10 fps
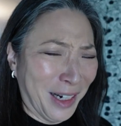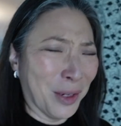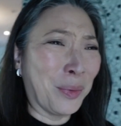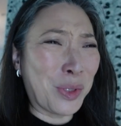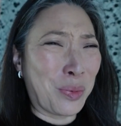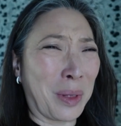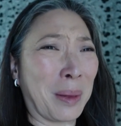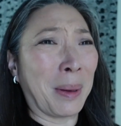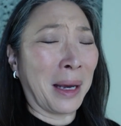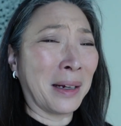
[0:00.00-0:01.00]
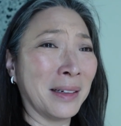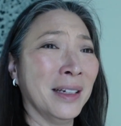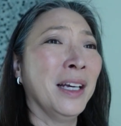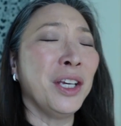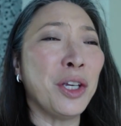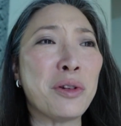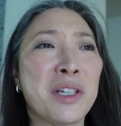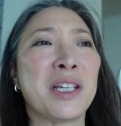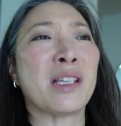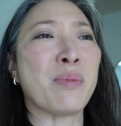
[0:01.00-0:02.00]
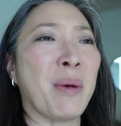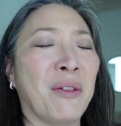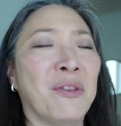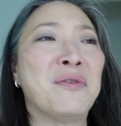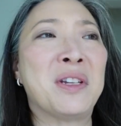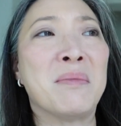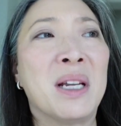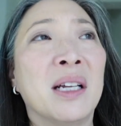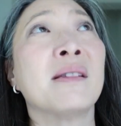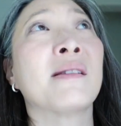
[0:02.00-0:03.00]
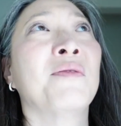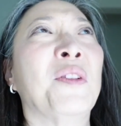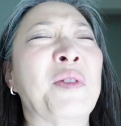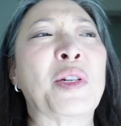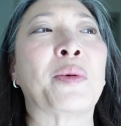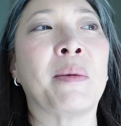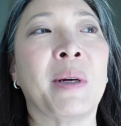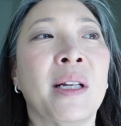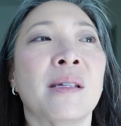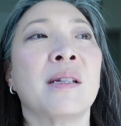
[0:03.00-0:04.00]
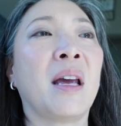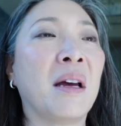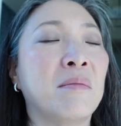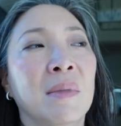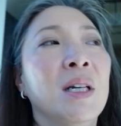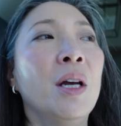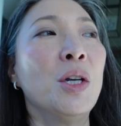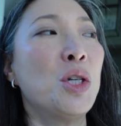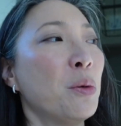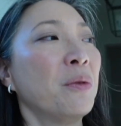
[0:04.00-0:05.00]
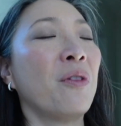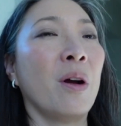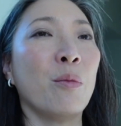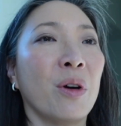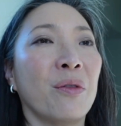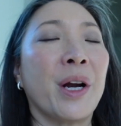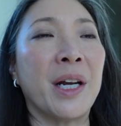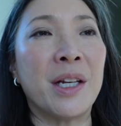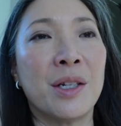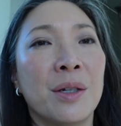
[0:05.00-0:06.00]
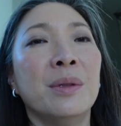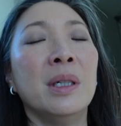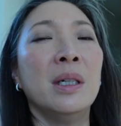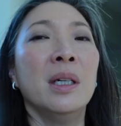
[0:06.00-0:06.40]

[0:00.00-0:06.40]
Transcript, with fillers: It was really bad. Usually takes me about fifteen minutes, fifteen, twenty minutes to get to and from wherever I need to,